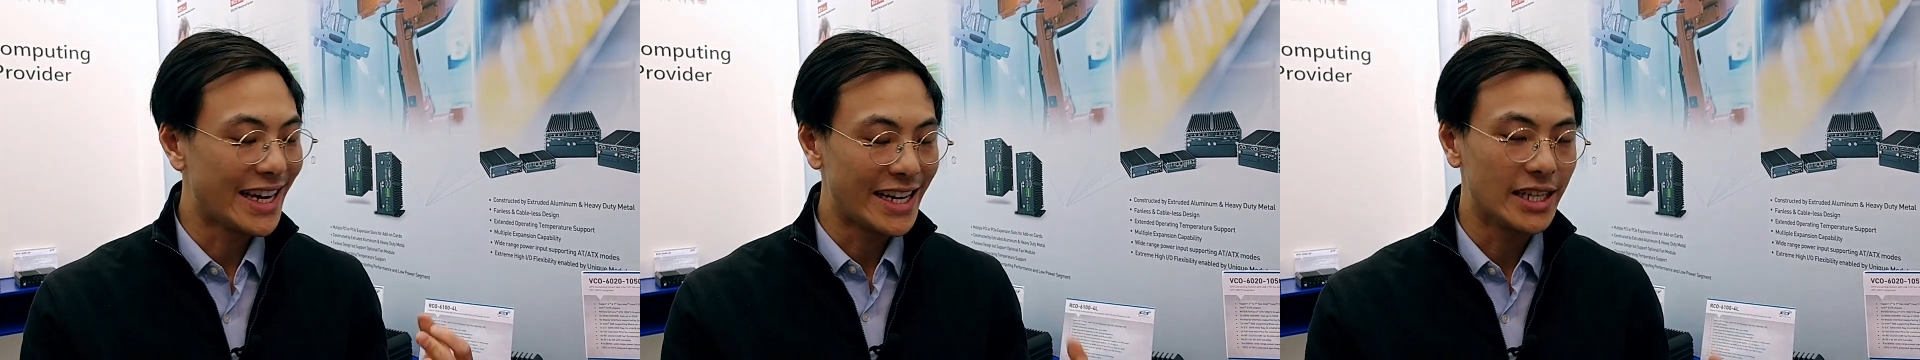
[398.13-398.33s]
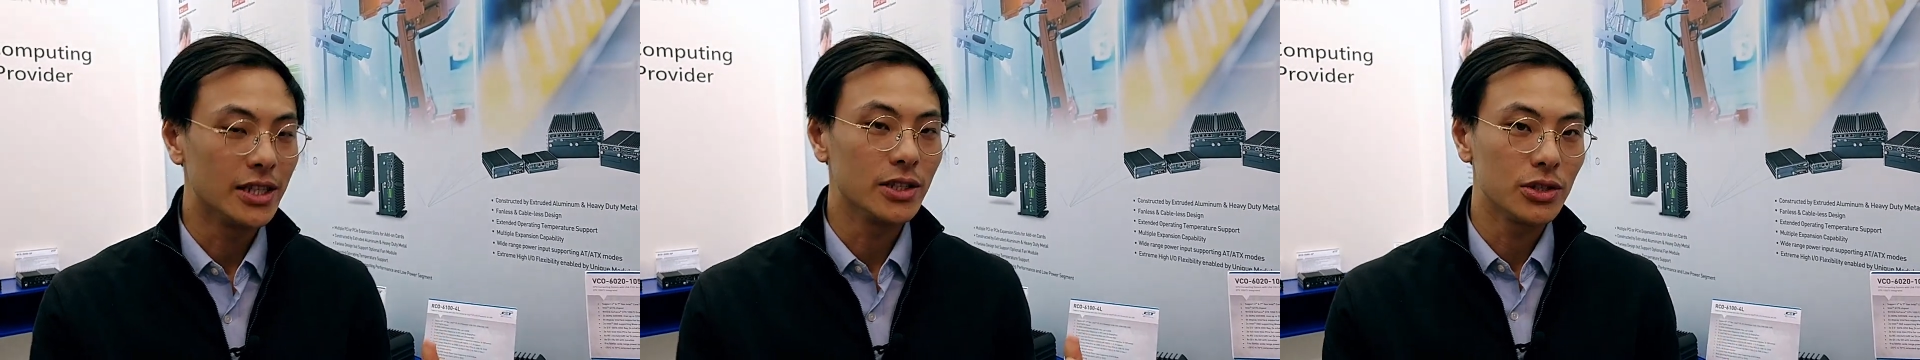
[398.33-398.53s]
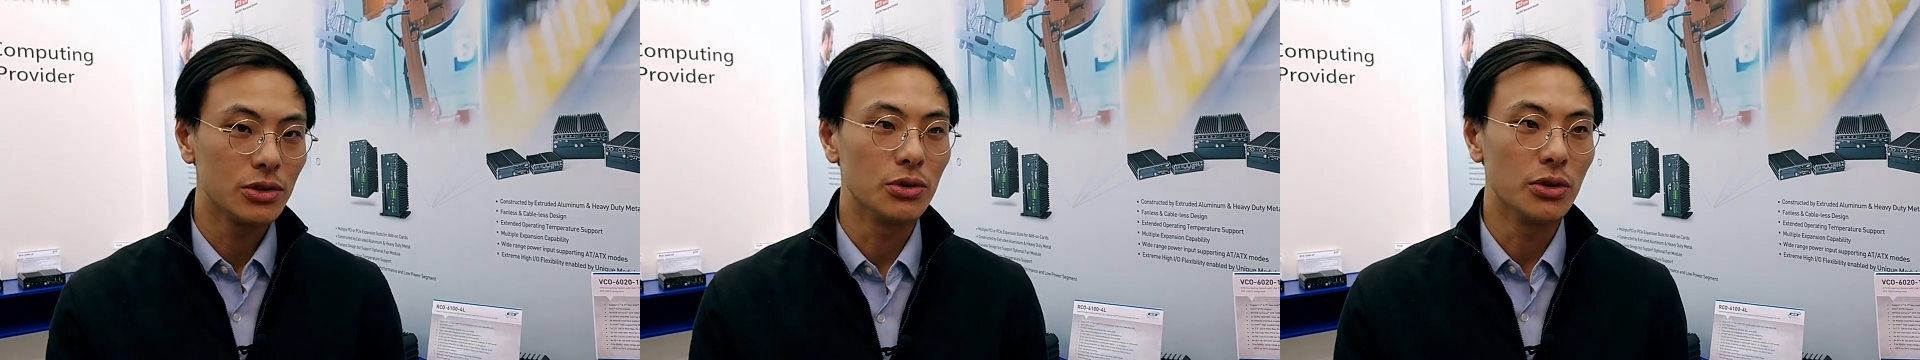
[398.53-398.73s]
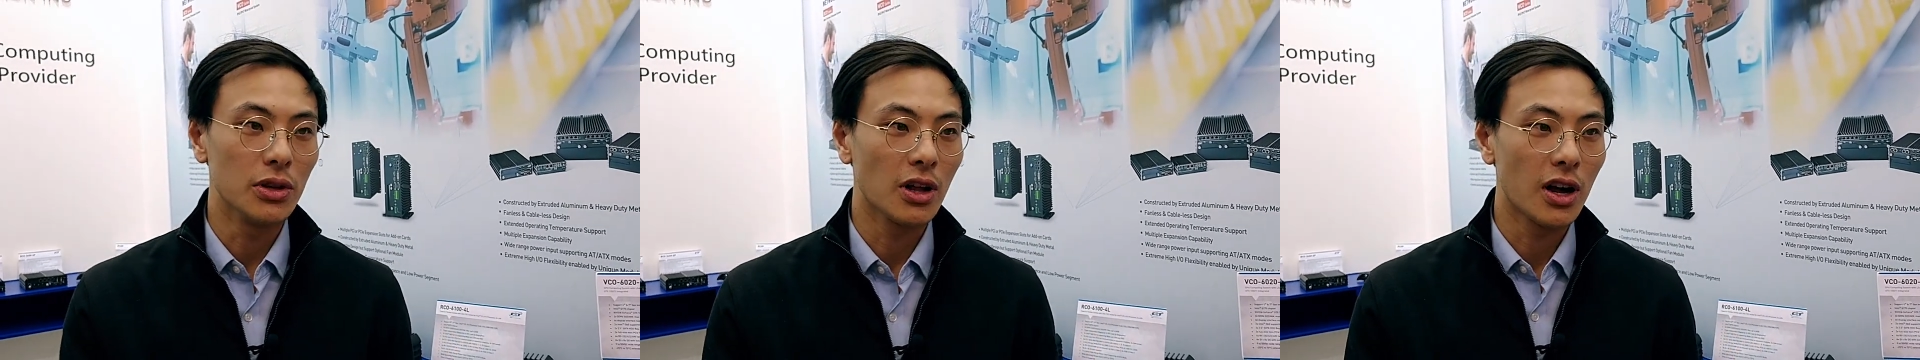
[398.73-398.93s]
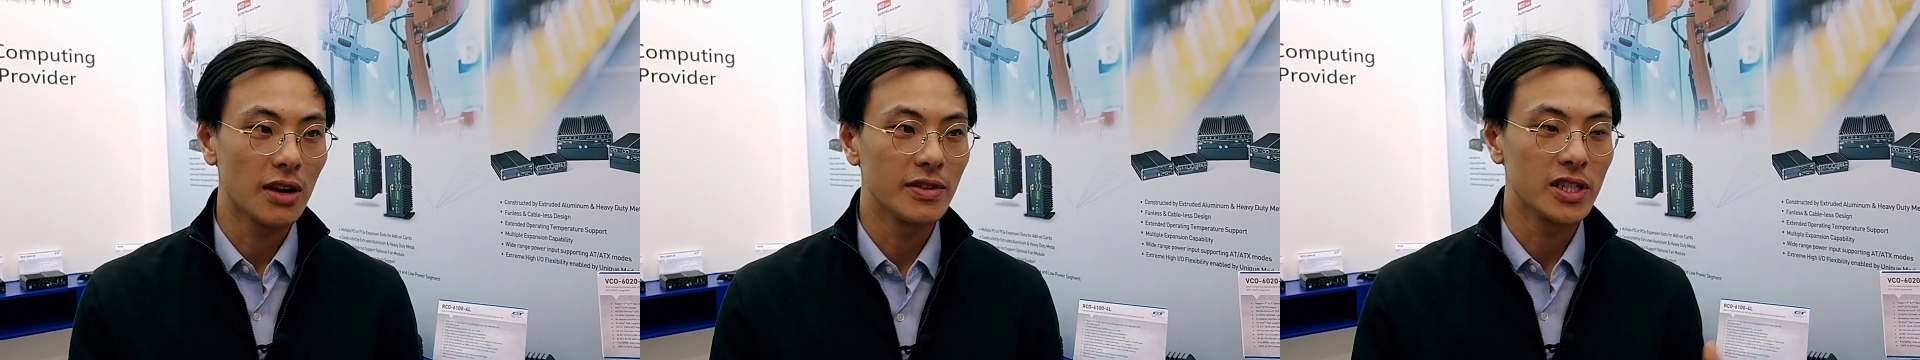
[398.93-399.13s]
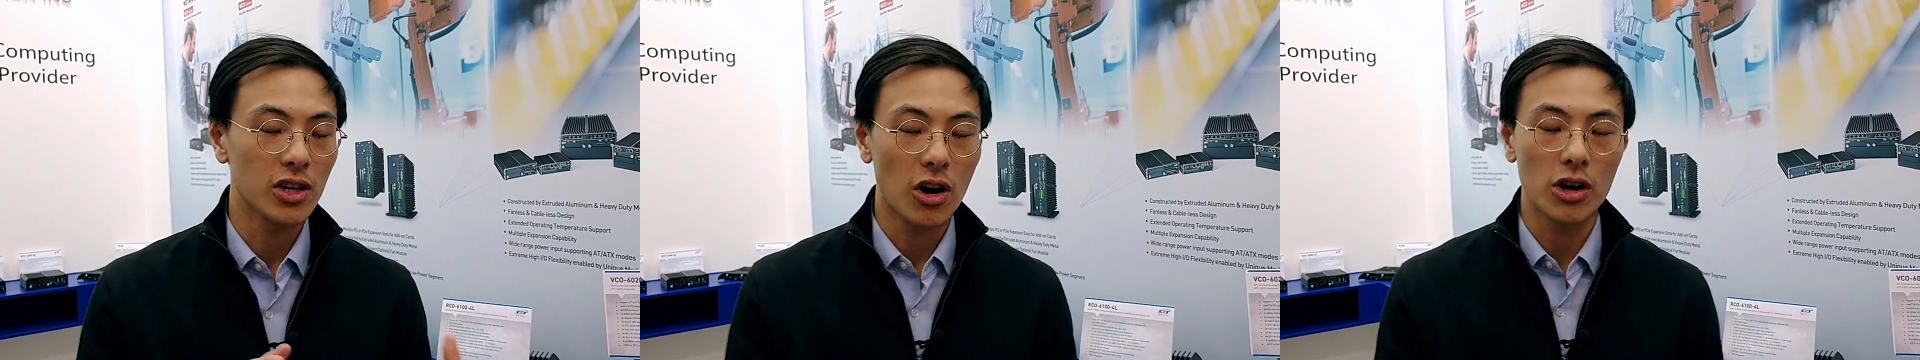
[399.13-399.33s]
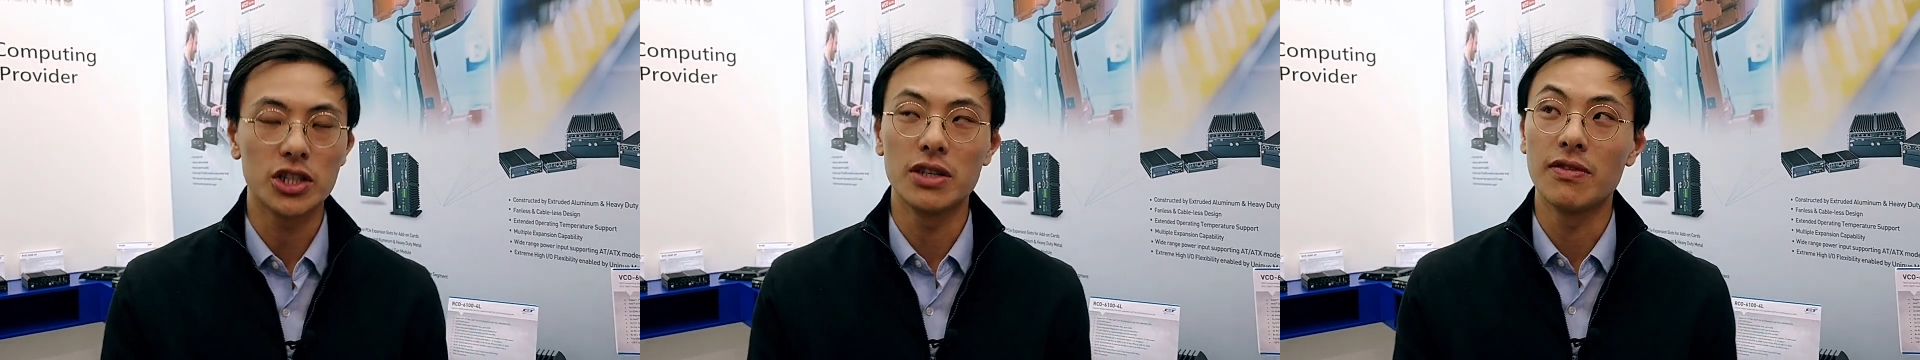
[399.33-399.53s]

into a lot of these harsh